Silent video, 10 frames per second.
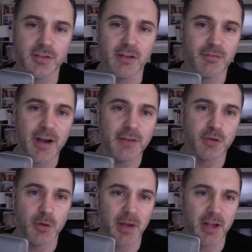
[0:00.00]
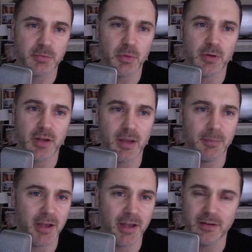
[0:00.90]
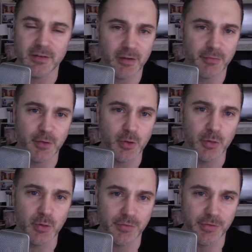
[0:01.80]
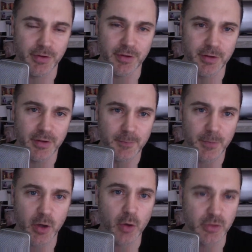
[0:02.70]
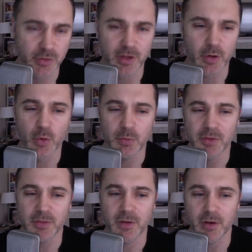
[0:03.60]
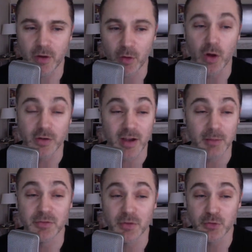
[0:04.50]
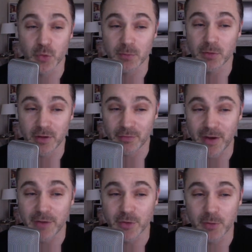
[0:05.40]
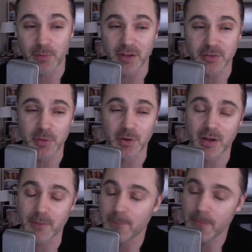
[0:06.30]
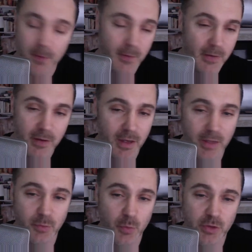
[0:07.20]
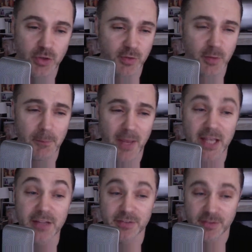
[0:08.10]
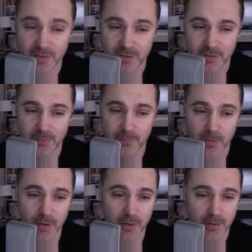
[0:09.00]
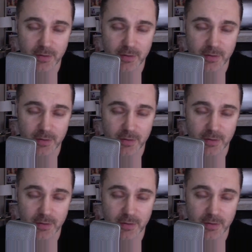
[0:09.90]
At Five Star Basketball Camp, I had a few of the coaches there who had been there a long time and saw Jordan play at Five Star Basketball Camp, and were just amazed uh,